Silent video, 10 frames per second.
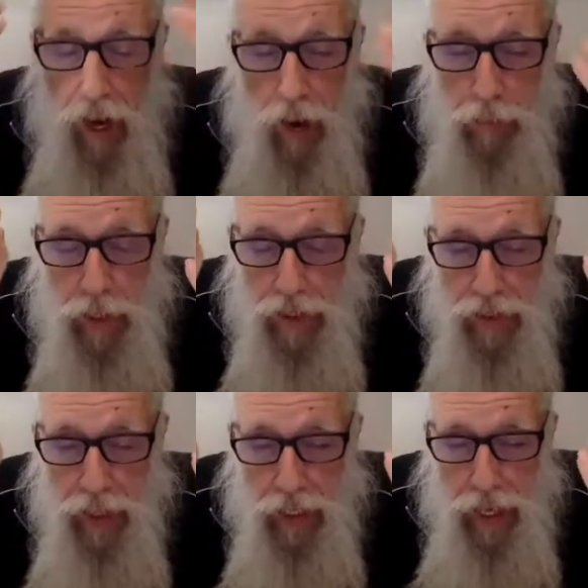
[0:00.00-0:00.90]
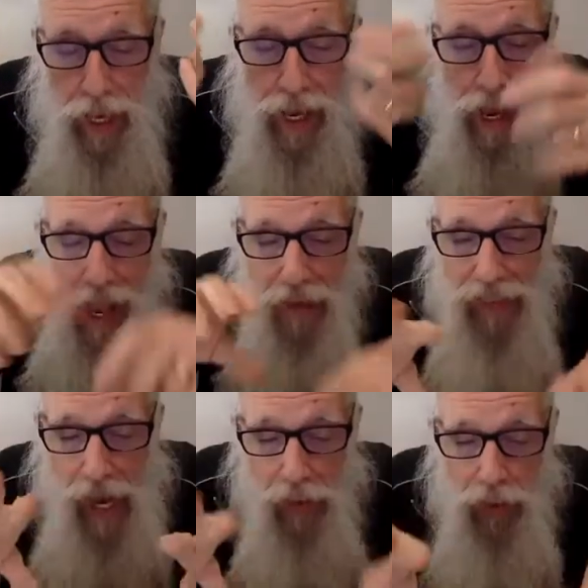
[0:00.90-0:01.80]
I'm going to say, hey, I have
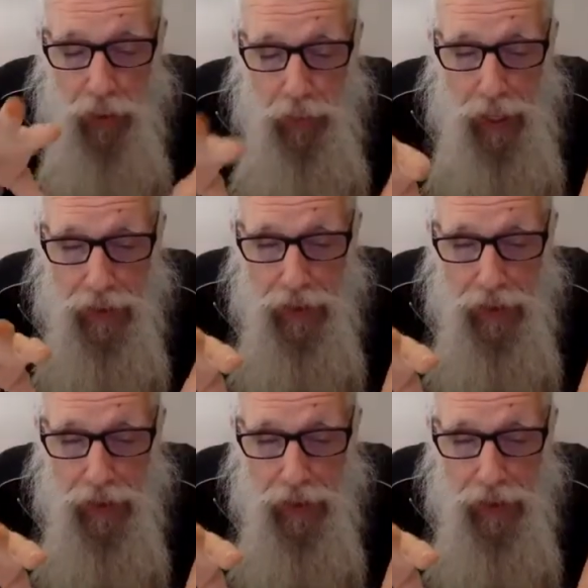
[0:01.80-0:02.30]
doubts about